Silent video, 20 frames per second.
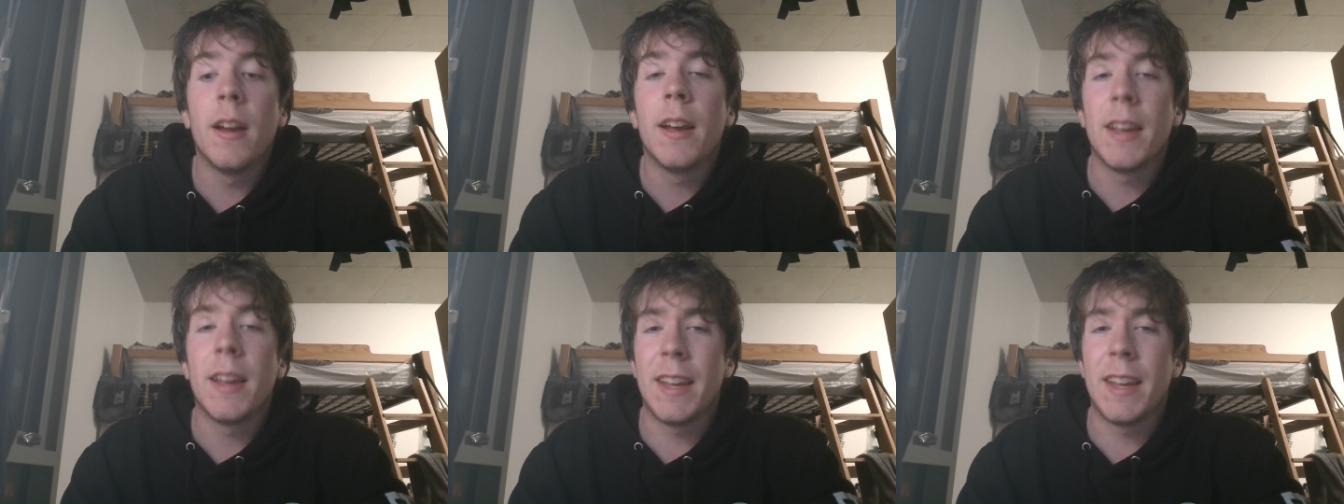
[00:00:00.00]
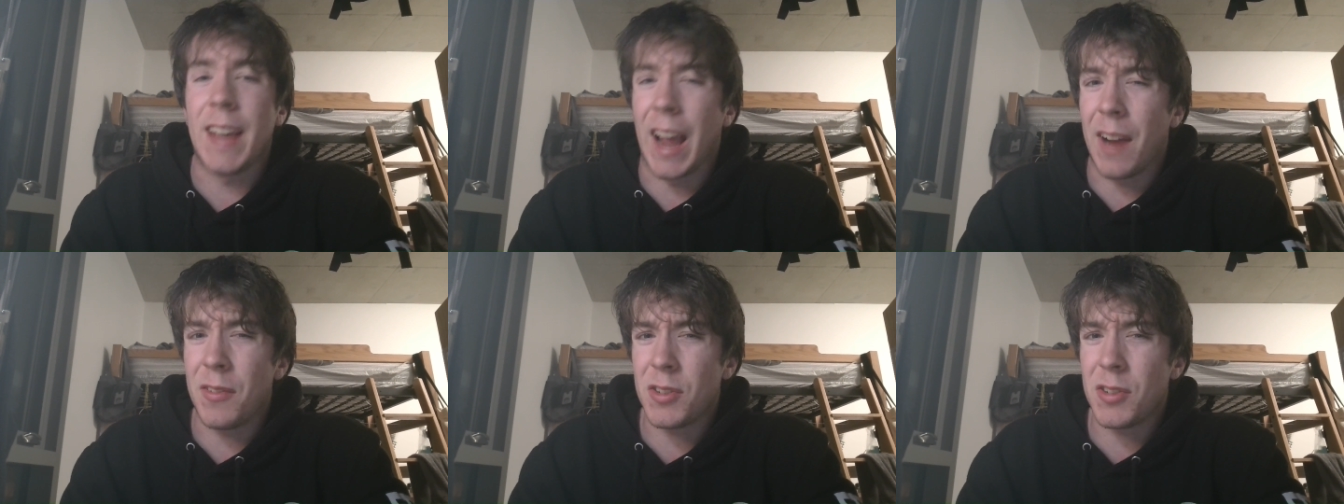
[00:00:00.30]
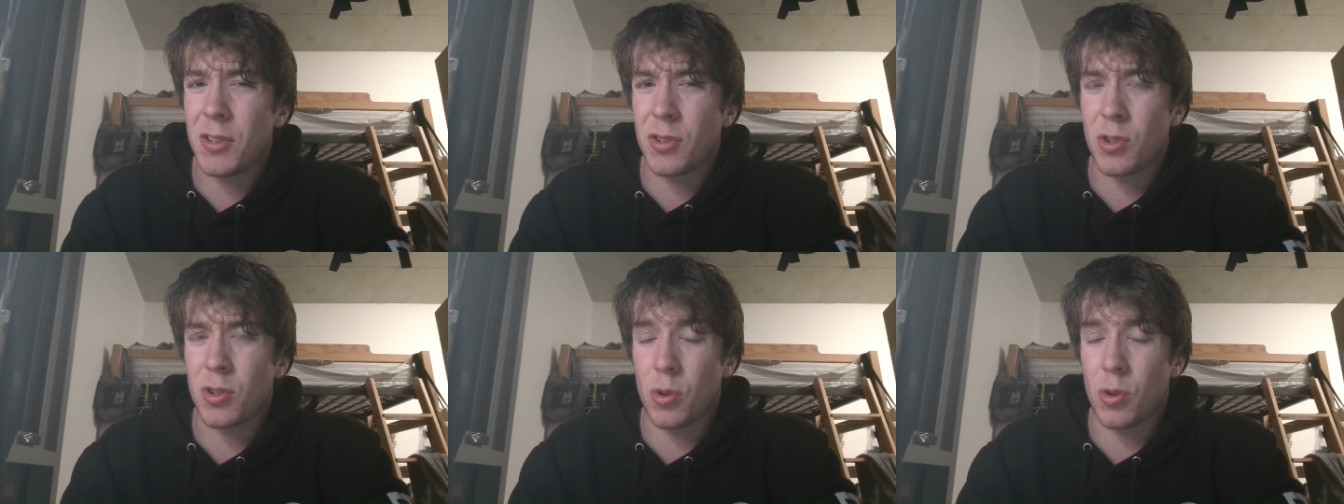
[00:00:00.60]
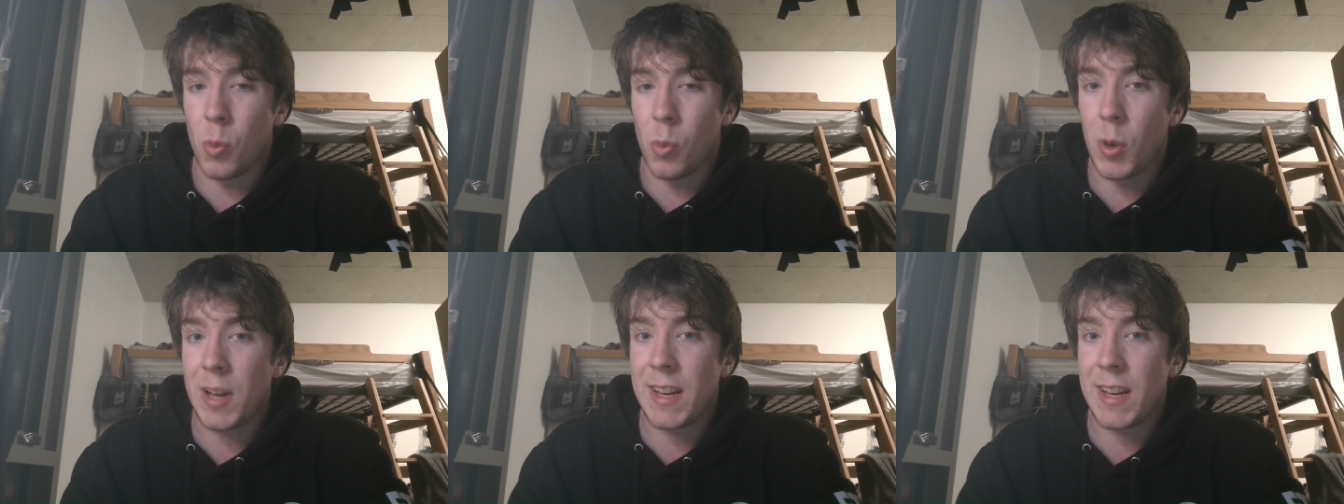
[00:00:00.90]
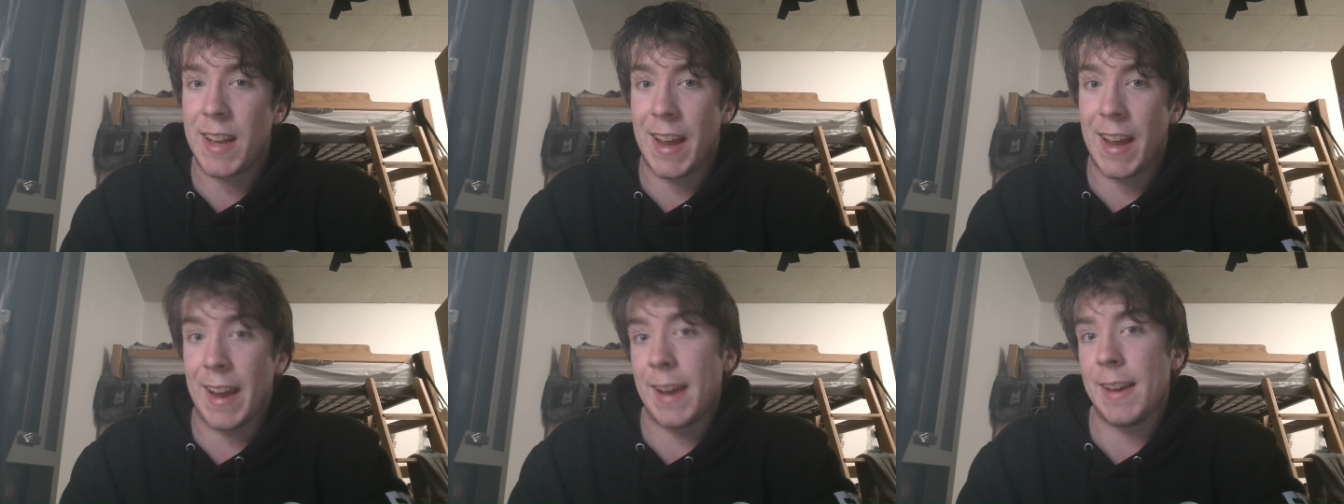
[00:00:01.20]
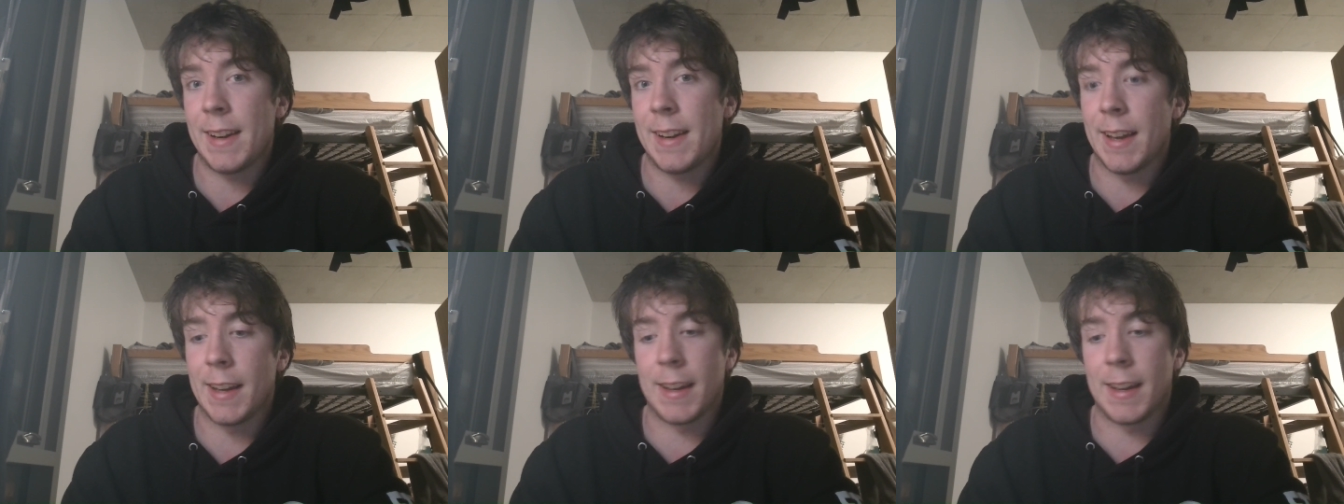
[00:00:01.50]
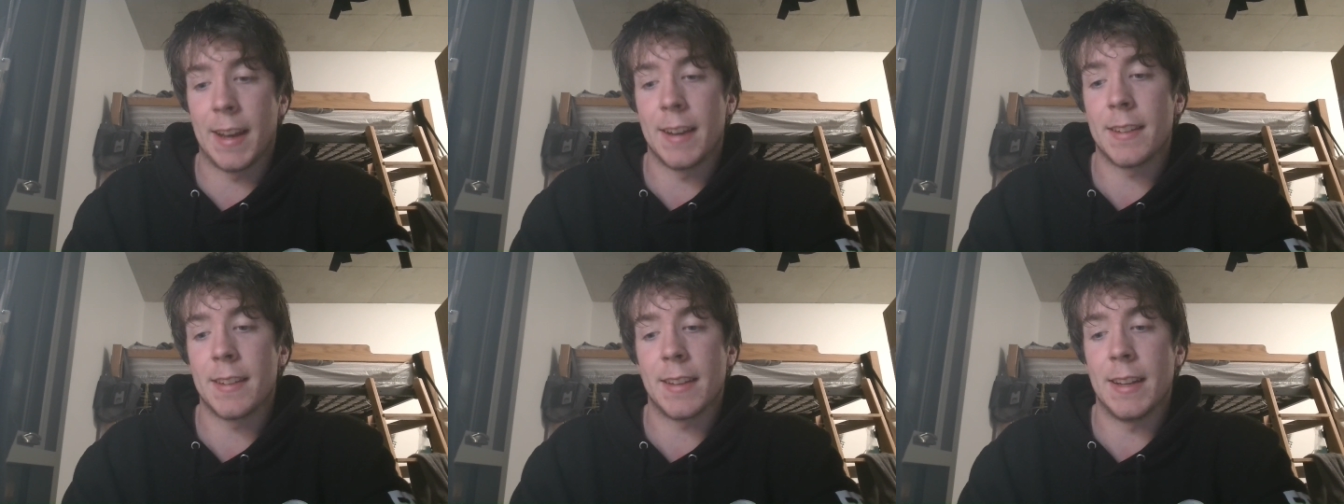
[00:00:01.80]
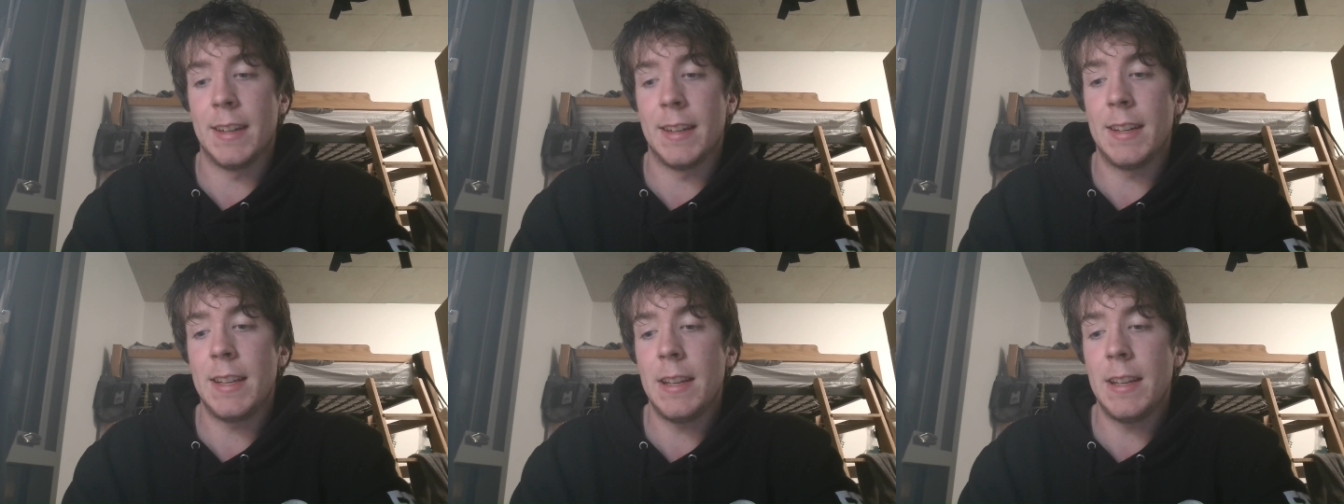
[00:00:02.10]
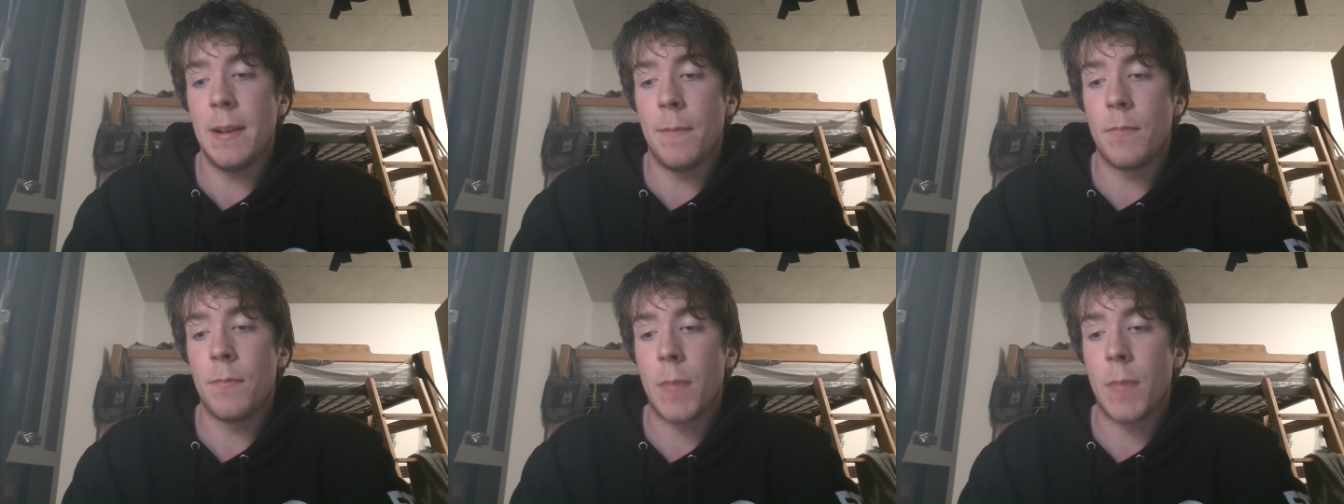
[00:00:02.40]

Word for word: He averages 28 against Indy,